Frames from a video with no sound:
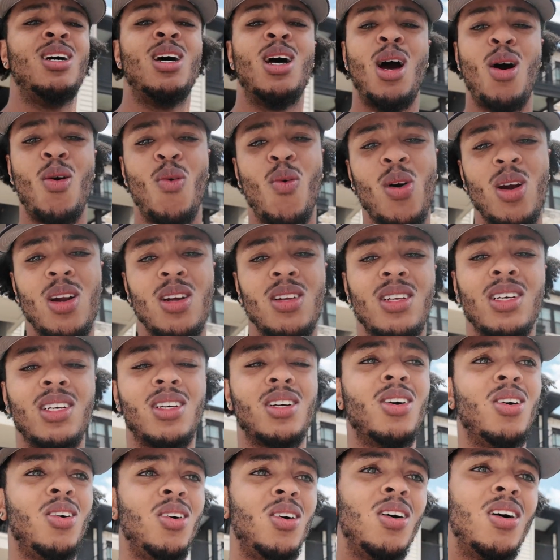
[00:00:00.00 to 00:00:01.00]
I wanted the
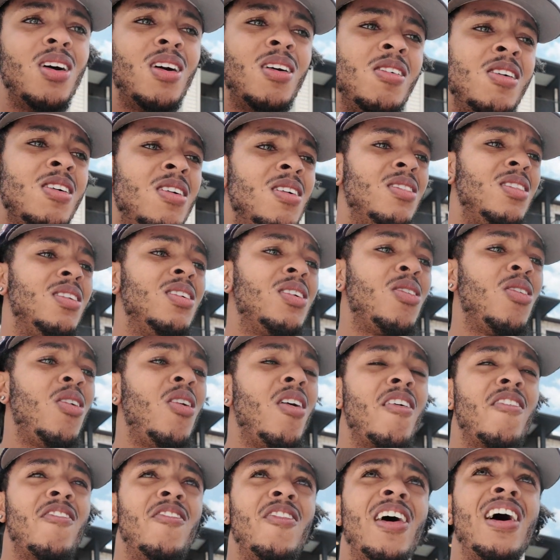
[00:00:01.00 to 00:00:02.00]

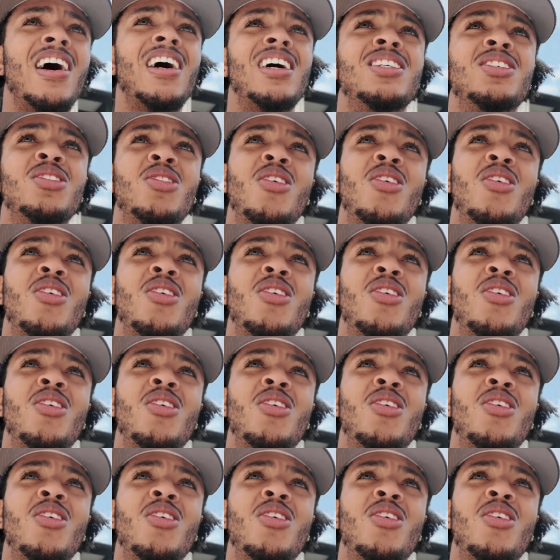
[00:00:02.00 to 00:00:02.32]
Carfax.